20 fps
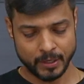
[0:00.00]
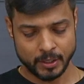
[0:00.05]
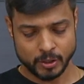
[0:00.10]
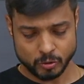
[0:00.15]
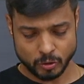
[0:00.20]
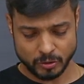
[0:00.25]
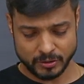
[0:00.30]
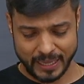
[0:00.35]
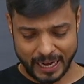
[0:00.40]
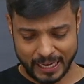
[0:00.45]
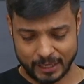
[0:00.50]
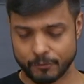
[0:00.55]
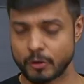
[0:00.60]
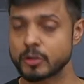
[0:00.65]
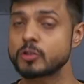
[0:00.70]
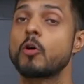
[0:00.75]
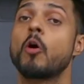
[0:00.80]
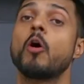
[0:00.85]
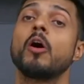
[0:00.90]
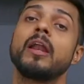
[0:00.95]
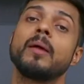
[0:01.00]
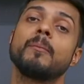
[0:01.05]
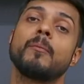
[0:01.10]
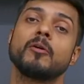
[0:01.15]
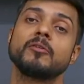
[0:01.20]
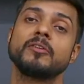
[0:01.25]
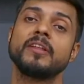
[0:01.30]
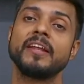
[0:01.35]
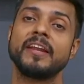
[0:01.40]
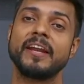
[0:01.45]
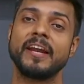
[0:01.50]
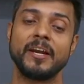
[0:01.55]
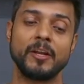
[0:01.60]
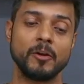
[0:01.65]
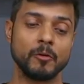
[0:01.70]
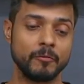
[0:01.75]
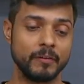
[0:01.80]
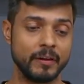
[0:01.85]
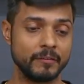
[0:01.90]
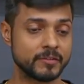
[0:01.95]
So that was all about the radio
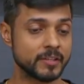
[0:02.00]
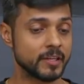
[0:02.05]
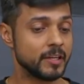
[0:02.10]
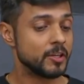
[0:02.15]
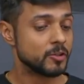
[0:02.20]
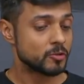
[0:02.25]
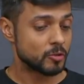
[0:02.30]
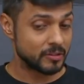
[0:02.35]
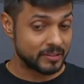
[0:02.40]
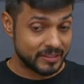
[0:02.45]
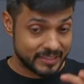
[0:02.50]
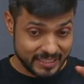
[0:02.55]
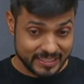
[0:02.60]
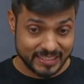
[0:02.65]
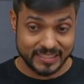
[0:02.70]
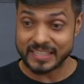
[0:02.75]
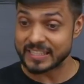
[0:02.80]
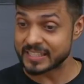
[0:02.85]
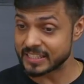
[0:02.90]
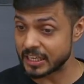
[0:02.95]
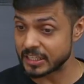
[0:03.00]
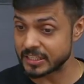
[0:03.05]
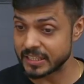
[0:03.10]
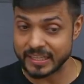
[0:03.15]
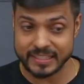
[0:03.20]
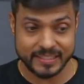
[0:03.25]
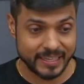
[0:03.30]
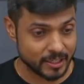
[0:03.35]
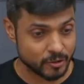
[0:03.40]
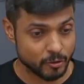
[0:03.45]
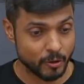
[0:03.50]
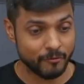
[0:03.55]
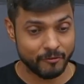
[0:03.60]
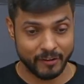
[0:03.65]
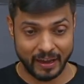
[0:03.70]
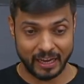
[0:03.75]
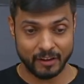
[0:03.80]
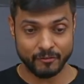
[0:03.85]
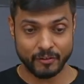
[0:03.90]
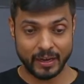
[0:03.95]
waves. So this discussion is actually
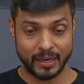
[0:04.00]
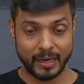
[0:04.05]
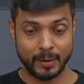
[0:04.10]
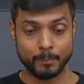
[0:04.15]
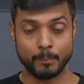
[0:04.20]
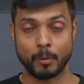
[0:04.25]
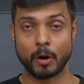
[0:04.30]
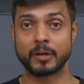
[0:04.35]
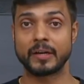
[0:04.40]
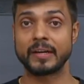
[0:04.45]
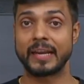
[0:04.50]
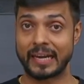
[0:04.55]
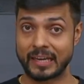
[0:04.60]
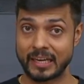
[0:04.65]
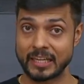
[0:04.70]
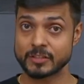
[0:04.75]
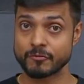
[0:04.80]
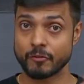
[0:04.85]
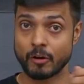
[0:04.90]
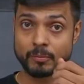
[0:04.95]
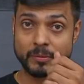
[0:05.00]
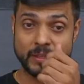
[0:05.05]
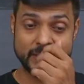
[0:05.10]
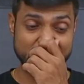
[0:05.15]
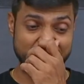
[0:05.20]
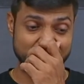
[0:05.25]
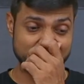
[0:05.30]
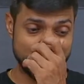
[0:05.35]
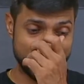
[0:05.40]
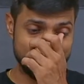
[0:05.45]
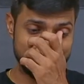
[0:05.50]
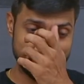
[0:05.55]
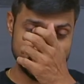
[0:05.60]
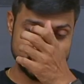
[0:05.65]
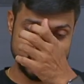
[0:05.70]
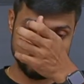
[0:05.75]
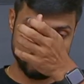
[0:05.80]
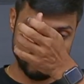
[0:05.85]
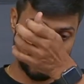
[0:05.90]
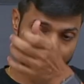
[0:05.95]
very important, at least from this
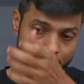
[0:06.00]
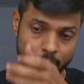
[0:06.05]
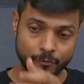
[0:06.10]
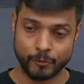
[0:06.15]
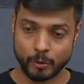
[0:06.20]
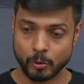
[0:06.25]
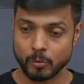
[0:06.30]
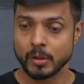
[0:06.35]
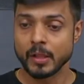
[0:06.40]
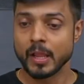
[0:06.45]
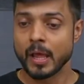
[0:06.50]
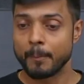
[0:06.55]
examination point of view.